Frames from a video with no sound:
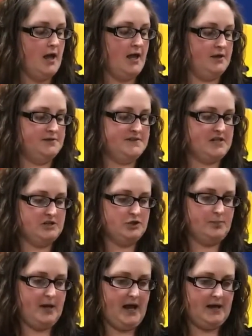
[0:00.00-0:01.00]
Inside
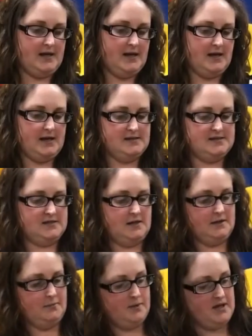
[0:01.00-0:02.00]
your packet is
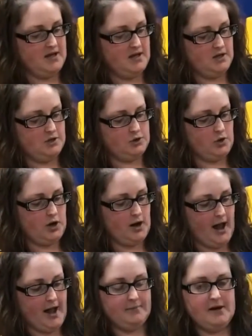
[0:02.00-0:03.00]
going to be
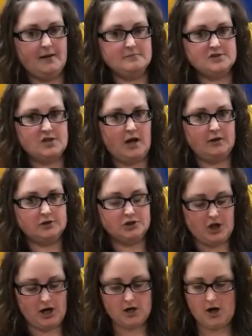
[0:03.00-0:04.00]
your M&M's color
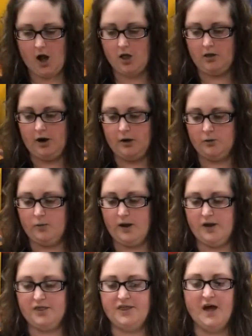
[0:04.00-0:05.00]
chart along
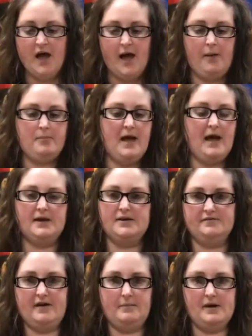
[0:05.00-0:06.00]
with a packet
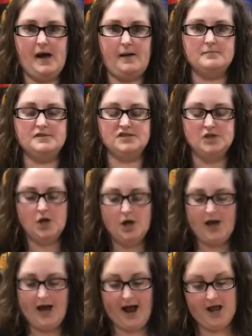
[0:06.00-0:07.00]
of M&M's.
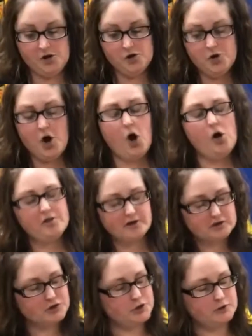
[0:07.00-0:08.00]
I know
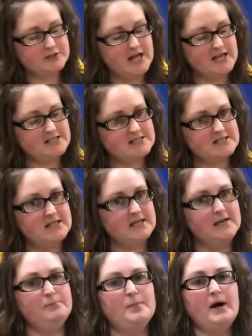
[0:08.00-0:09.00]
they're so
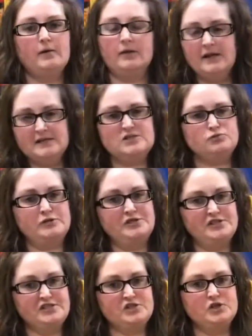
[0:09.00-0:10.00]
tasty, but let's
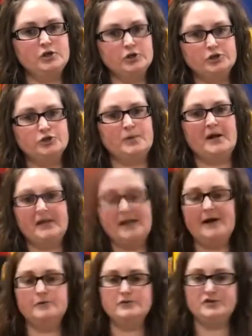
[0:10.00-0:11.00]
resist the urge right
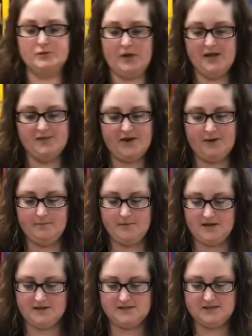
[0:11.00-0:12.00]
now to eat them
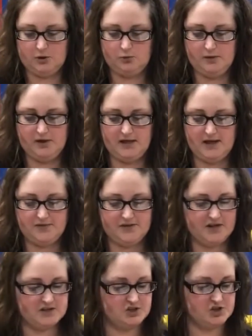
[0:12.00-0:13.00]
until we get
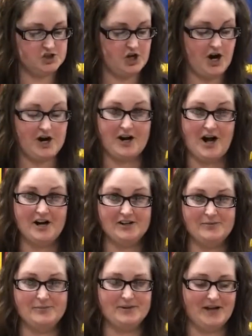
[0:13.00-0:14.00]
this chart
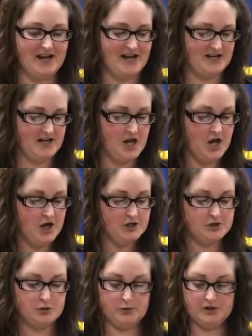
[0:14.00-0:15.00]
completed.
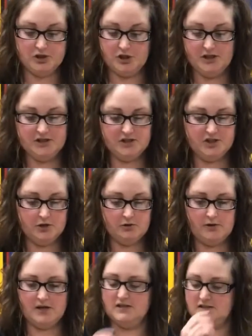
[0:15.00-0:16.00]
So what you're gonna
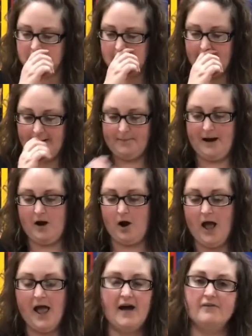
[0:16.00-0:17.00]
do is take
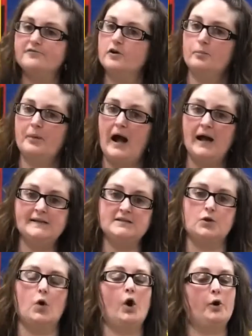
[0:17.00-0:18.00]
about half your
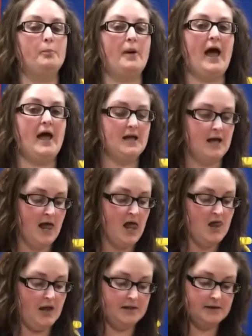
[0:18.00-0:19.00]
box or bag
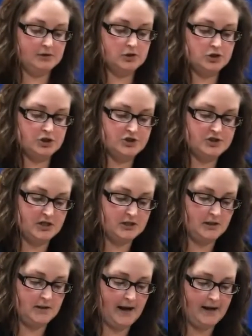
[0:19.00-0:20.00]
and then you're just
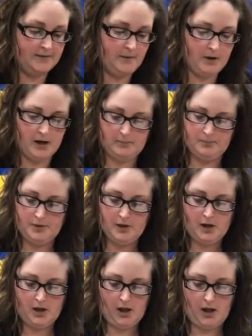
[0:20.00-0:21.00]
gonna line them up
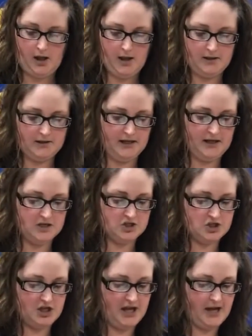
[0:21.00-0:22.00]
in
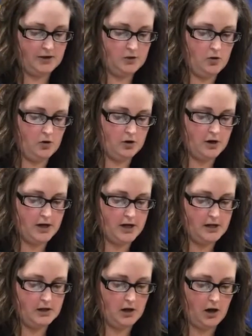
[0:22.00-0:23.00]
each
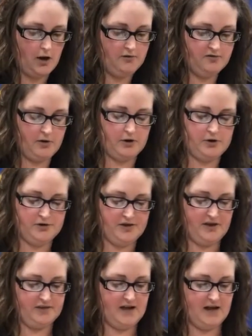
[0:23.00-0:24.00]
category of where you
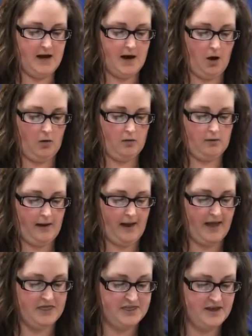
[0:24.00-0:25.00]
think they go.
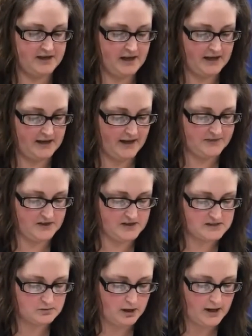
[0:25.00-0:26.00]
I think I got
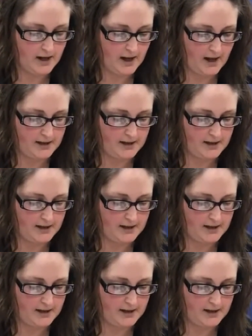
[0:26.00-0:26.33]
these right.